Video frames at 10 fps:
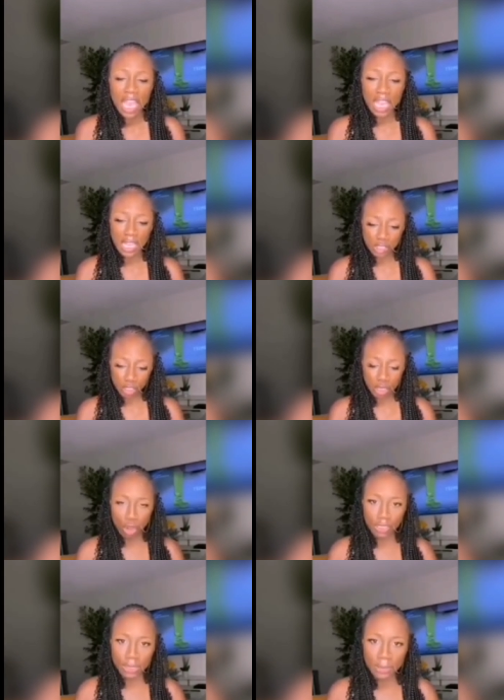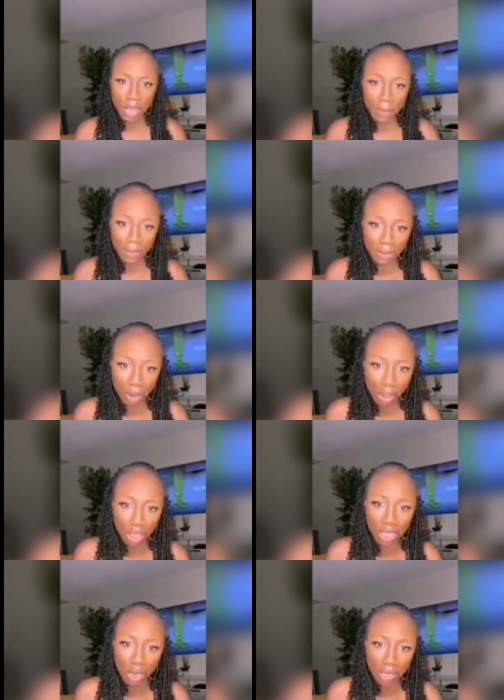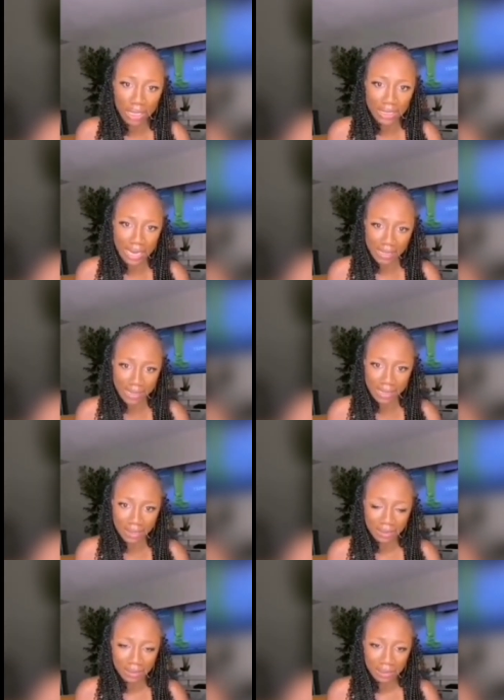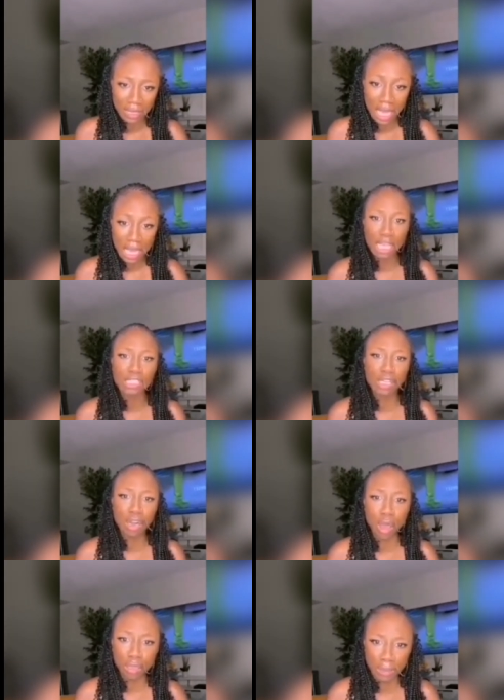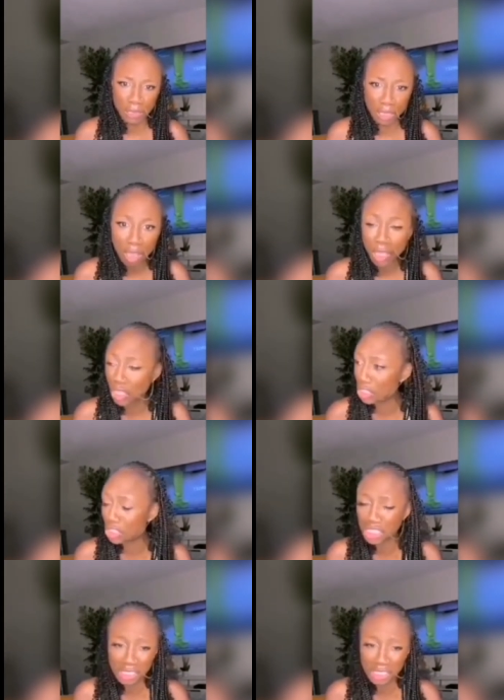He is loading me up in lawyer debt. He's loading me. He's